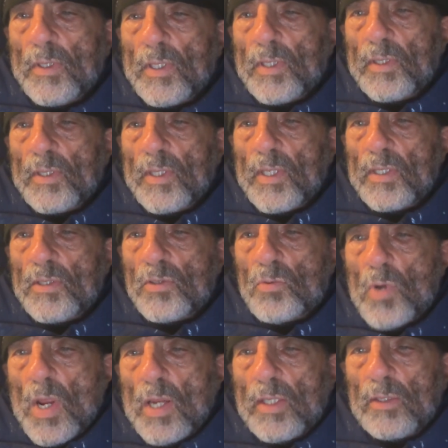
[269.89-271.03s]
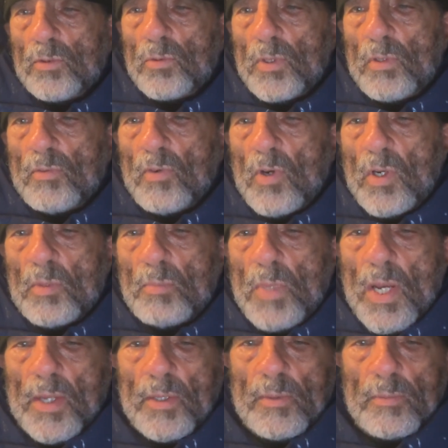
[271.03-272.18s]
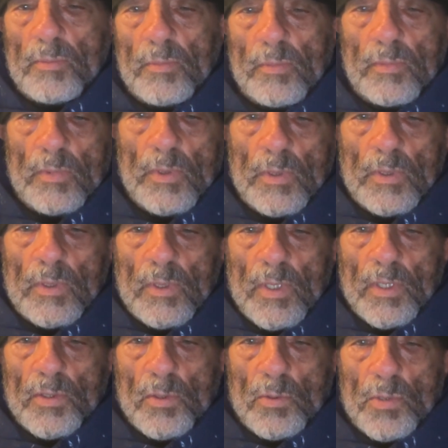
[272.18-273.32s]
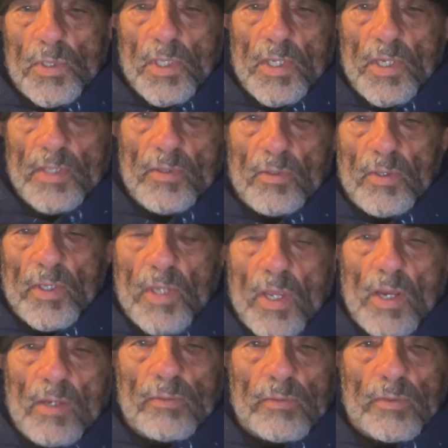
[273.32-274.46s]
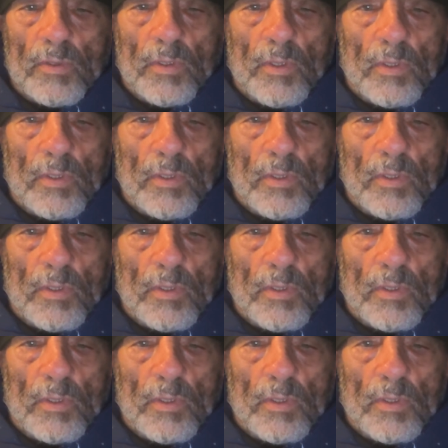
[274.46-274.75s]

and again drag it to the very bottom and use another account.